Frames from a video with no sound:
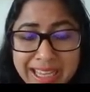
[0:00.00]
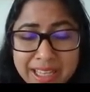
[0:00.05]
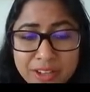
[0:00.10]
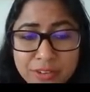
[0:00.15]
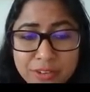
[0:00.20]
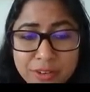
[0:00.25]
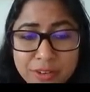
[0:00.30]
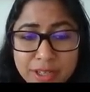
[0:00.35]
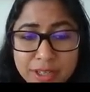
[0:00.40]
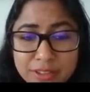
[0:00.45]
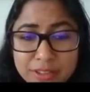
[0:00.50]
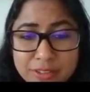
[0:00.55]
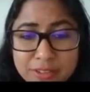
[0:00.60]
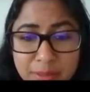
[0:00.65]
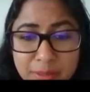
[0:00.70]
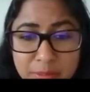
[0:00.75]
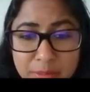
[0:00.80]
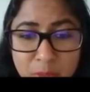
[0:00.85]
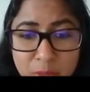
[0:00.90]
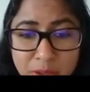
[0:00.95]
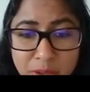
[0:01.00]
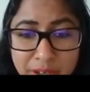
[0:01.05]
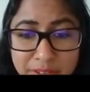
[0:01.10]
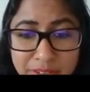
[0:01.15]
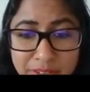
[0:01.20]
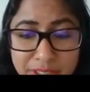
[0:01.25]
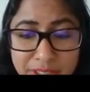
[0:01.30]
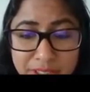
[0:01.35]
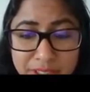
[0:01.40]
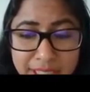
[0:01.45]
encourage them to
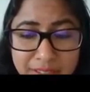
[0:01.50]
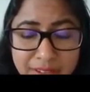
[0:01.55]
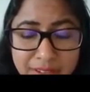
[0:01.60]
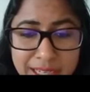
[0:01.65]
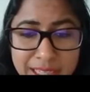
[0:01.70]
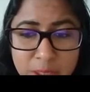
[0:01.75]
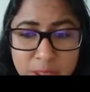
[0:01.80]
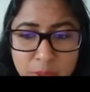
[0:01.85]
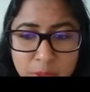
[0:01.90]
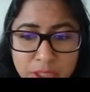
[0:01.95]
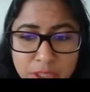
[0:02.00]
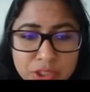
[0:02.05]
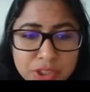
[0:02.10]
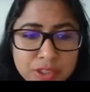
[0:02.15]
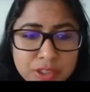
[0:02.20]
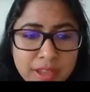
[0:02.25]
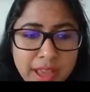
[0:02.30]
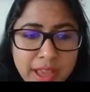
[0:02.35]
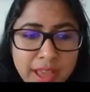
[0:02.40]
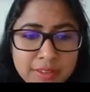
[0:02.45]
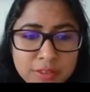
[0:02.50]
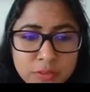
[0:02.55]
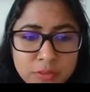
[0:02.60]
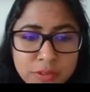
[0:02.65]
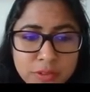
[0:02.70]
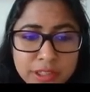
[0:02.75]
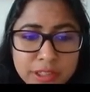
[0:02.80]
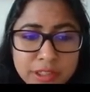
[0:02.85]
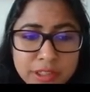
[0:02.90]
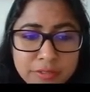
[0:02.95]
undertake valuation as
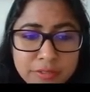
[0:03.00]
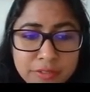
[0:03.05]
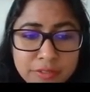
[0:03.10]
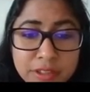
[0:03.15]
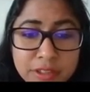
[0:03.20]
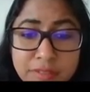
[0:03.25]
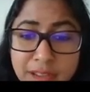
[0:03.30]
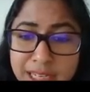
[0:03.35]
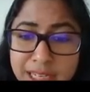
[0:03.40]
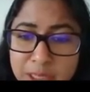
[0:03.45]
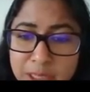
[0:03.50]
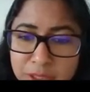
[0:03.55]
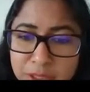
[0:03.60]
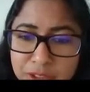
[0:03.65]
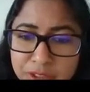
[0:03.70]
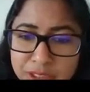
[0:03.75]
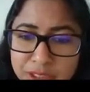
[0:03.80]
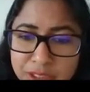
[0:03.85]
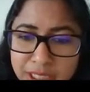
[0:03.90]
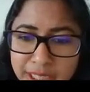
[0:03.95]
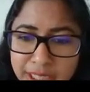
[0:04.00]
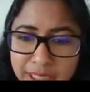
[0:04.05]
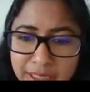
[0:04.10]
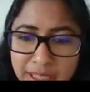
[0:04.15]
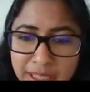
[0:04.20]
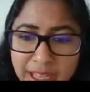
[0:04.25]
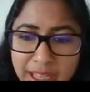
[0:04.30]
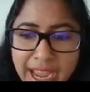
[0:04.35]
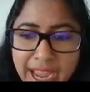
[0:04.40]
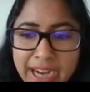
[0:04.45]
of a different valuation date
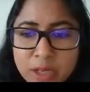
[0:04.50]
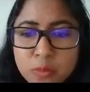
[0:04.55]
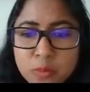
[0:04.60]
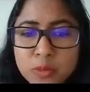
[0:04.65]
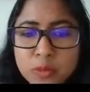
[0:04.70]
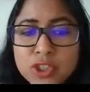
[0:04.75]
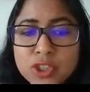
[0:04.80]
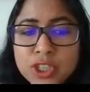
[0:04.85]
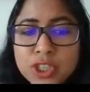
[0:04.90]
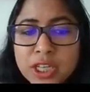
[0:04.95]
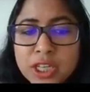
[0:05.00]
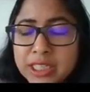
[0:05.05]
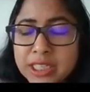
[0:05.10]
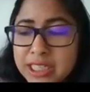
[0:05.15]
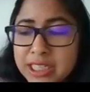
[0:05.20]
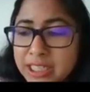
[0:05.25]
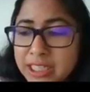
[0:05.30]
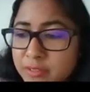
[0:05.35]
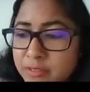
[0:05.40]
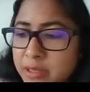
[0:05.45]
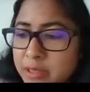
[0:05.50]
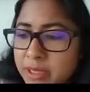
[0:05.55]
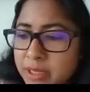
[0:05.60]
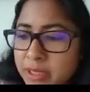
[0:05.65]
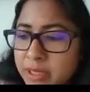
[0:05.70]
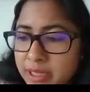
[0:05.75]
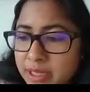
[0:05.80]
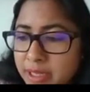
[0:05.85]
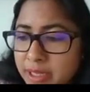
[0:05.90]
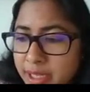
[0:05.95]
at which an event
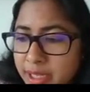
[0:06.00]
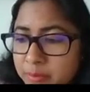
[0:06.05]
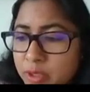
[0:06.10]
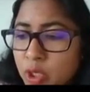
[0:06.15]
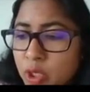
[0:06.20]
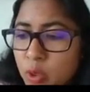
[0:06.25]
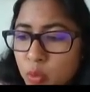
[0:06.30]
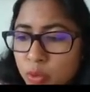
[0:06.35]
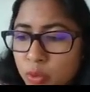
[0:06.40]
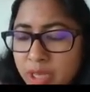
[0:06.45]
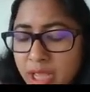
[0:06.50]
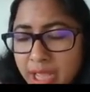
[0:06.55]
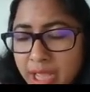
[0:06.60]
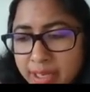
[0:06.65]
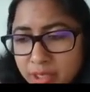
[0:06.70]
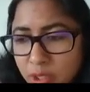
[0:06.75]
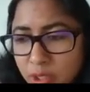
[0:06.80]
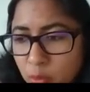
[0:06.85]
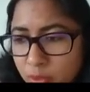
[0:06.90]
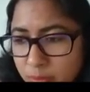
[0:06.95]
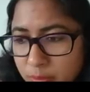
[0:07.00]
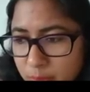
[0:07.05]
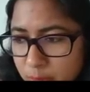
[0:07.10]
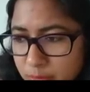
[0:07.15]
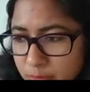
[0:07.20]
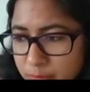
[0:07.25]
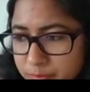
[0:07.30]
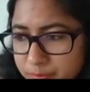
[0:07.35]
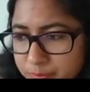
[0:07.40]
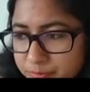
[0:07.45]
became known and knowable.